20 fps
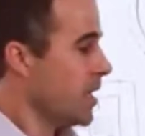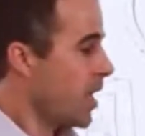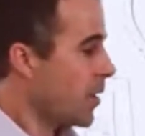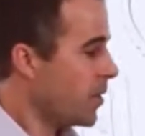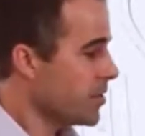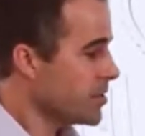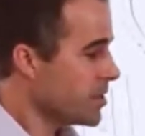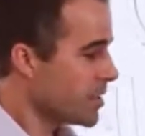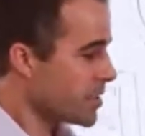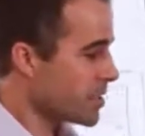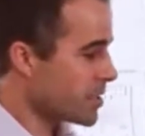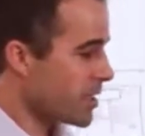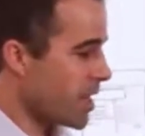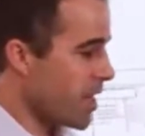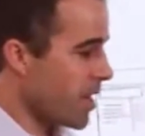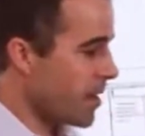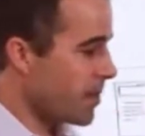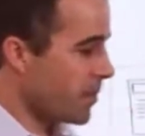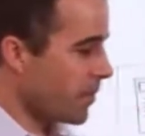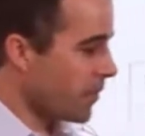I want you to
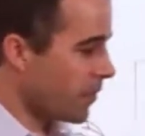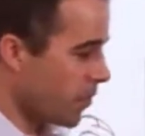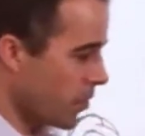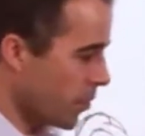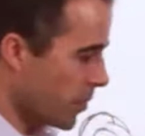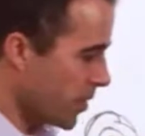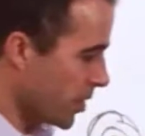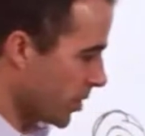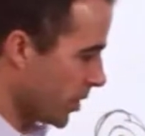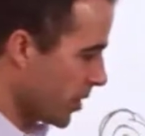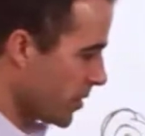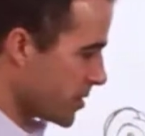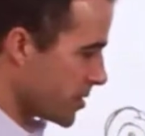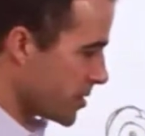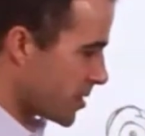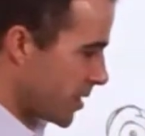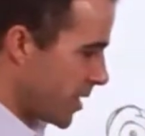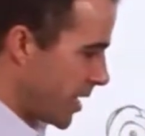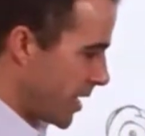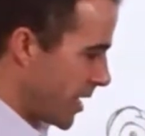stop before we close
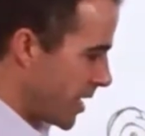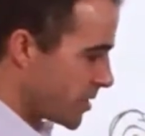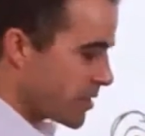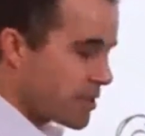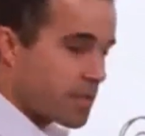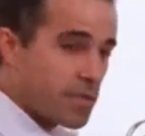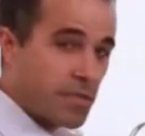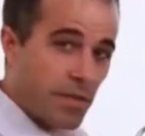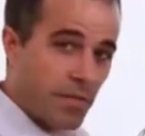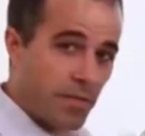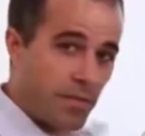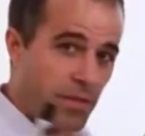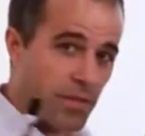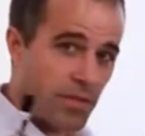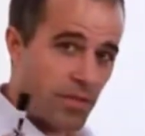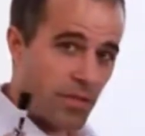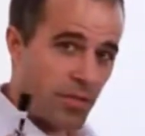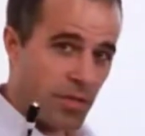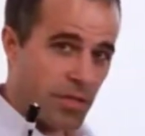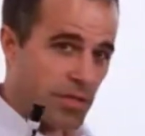today and ask yourself
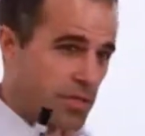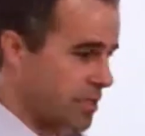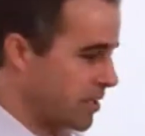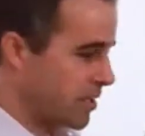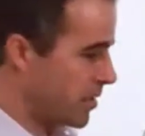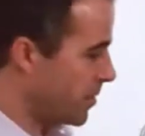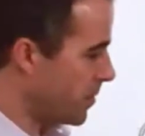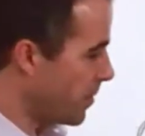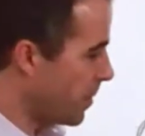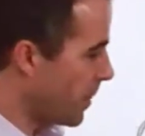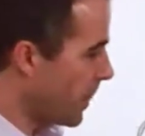this question.